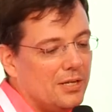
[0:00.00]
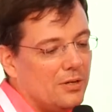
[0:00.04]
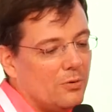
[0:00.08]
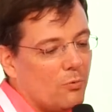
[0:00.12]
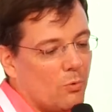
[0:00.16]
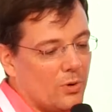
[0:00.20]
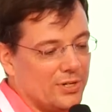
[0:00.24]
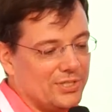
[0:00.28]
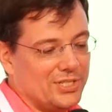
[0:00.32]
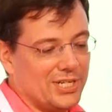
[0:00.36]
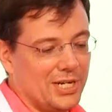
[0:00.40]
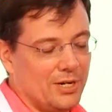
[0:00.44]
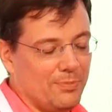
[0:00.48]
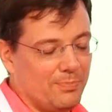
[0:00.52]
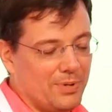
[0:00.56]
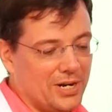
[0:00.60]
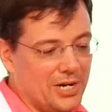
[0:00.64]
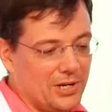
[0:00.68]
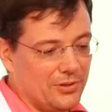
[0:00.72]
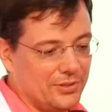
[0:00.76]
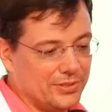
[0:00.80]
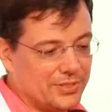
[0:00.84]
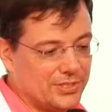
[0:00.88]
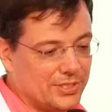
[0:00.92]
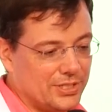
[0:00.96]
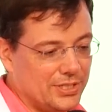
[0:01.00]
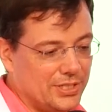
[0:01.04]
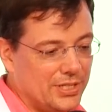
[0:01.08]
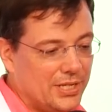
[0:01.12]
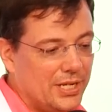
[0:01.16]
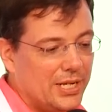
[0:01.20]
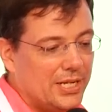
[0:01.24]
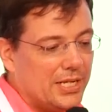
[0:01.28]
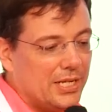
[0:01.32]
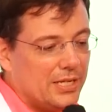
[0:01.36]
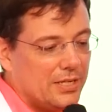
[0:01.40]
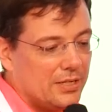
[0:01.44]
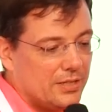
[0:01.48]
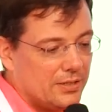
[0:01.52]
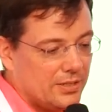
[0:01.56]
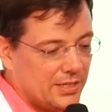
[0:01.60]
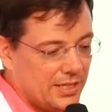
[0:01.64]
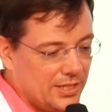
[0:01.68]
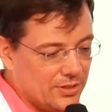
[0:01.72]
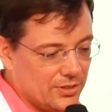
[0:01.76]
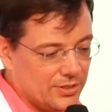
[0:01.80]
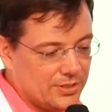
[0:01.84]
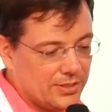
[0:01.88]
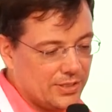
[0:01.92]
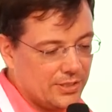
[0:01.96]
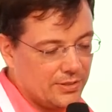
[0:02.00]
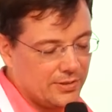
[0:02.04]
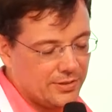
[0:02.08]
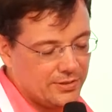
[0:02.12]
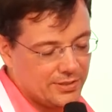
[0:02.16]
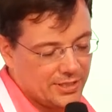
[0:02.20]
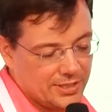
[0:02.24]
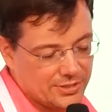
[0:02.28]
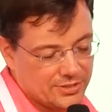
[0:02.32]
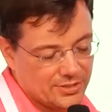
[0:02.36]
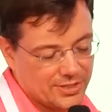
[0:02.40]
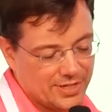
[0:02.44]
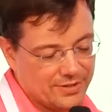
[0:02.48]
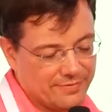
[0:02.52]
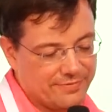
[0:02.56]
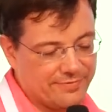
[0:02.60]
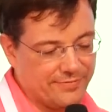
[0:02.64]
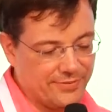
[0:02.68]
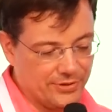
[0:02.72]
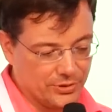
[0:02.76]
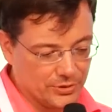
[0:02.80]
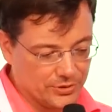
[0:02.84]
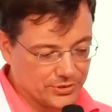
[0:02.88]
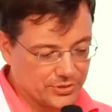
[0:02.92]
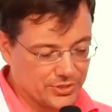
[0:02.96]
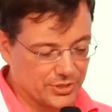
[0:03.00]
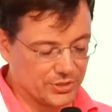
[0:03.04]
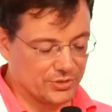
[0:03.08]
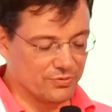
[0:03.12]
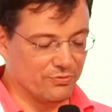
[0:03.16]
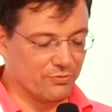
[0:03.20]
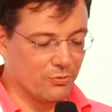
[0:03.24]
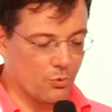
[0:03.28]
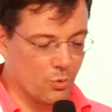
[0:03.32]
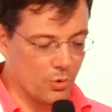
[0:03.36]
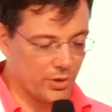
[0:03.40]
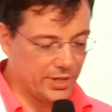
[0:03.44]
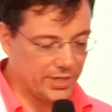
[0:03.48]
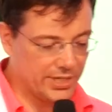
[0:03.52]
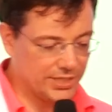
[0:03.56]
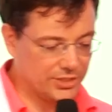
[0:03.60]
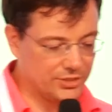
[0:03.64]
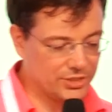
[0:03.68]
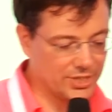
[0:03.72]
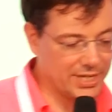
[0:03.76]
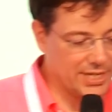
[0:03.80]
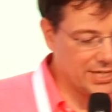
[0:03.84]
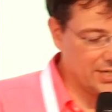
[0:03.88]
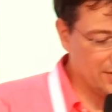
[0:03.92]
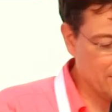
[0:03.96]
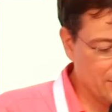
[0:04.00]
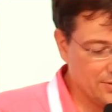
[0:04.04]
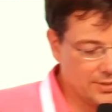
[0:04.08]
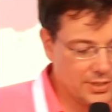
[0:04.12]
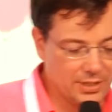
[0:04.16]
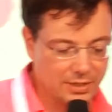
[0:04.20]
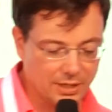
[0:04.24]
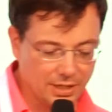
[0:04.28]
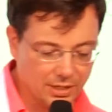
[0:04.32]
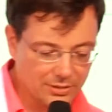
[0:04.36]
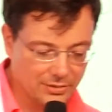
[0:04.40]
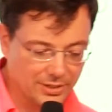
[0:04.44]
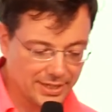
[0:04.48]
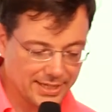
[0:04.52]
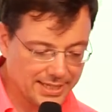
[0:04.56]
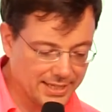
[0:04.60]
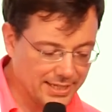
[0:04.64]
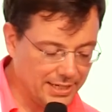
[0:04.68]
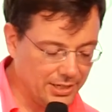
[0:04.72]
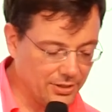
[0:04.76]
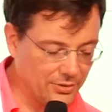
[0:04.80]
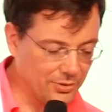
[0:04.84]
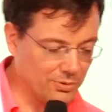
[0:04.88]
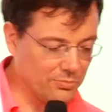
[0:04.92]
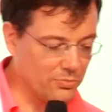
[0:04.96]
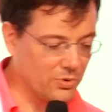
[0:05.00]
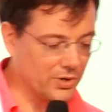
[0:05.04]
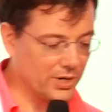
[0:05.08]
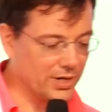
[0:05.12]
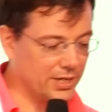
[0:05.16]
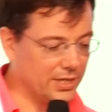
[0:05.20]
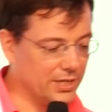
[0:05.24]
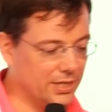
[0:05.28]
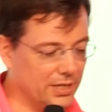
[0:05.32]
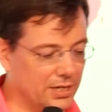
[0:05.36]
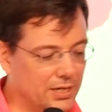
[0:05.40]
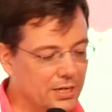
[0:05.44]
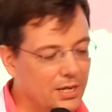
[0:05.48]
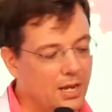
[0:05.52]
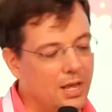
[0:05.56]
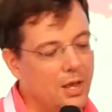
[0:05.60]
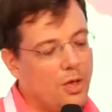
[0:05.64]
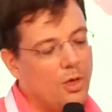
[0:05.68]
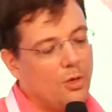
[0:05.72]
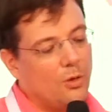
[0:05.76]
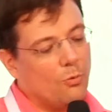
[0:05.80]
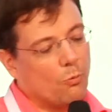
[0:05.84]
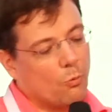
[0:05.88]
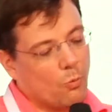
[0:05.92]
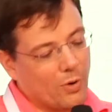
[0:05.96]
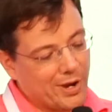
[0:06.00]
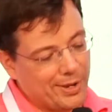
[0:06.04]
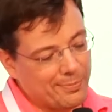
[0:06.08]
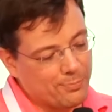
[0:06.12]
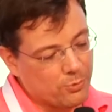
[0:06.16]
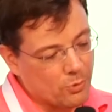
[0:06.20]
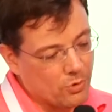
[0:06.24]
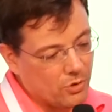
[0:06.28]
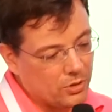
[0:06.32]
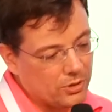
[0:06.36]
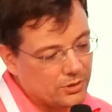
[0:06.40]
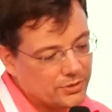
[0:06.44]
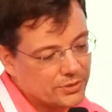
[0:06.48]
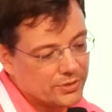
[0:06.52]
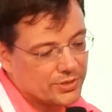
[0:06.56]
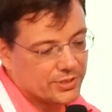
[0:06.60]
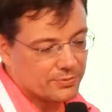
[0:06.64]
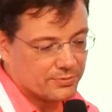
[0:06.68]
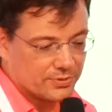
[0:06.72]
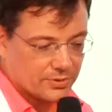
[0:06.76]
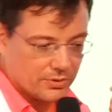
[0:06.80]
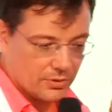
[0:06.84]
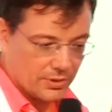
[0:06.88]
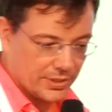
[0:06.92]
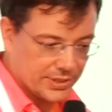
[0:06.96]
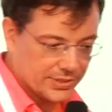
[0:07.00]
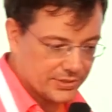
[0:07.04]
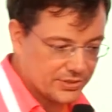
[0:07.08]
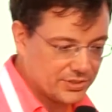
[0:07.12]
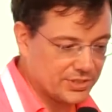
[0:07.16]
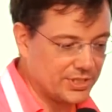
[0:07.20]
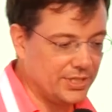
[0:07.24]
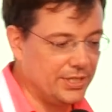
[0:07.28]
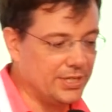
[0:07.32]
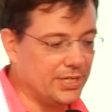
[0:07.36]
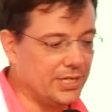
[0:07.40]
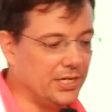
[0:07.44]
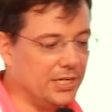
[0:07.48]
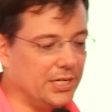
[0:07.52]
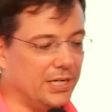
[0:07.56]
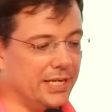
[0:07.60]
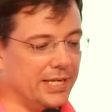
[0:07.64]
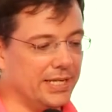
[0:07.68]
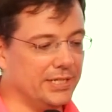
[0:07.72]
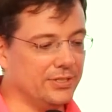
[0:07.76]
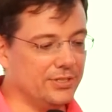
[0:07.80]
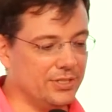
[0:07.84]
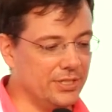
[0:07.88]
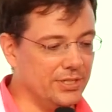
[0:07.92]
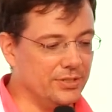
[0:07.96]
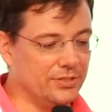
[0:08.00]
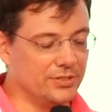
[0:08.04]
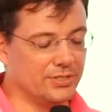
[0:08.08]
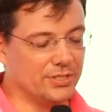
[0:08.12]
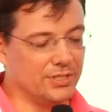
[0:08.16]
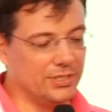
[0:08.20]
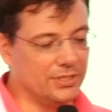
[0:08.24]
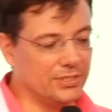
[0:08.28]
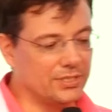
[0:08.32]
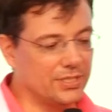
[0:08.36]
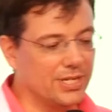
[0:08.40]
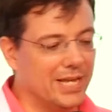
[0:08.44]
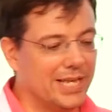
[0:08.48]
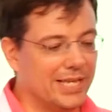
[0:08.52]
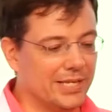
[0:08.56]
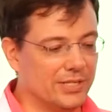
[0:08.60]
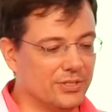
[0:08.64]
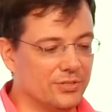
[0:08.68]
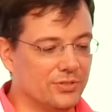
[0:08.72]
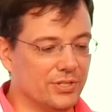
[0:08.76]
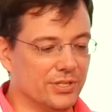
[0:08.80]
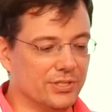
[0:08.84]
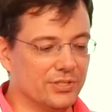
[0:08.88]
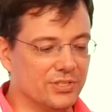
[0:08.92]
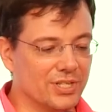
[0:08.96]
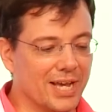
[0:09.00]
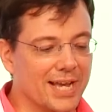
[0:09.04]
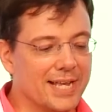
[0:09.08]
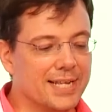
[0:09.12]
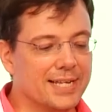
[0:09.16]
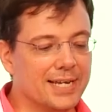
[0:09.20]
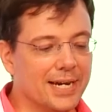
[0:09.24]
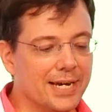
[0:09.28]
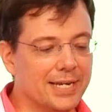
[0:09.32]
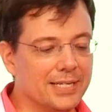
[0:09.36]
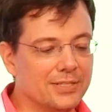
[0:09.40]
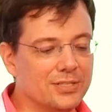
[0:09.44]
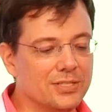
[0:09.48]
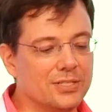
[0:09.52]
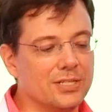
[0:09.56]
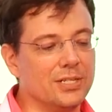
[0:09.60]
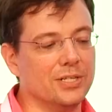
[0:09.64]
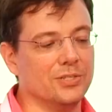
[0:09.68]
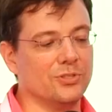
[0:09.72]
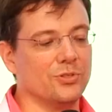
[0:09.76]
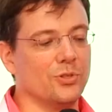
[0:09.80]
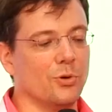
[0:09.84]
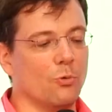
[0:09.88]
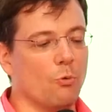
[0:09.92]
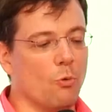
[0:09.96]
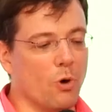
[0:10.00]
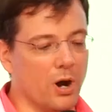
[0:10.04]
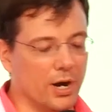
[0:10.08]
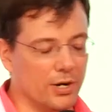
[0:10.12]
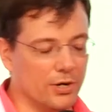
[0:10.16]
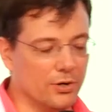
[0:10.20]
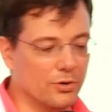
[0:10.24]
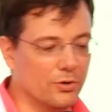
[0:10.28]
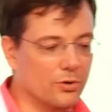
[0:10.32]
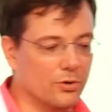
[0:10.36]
one-child policy. The internet fills this void in China unlike any other market. Wei-bo on Sina and Tencent is the zeitgeist. It's the water